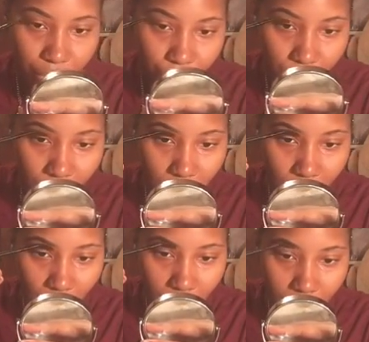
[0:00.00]
sure that
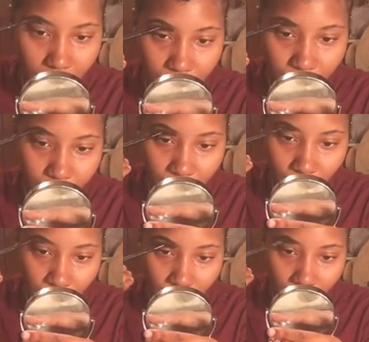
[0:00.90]

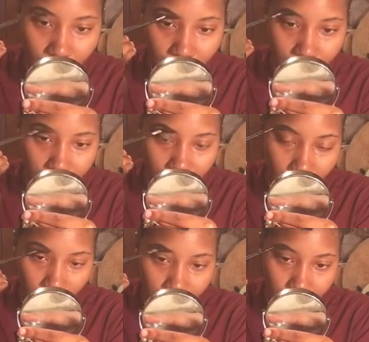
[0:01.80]
it looks
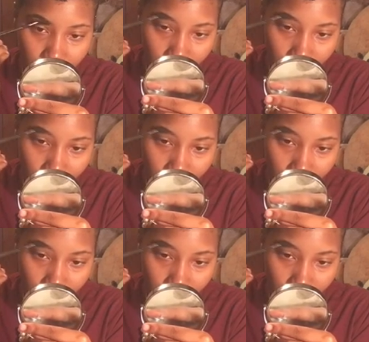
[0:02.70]
natural.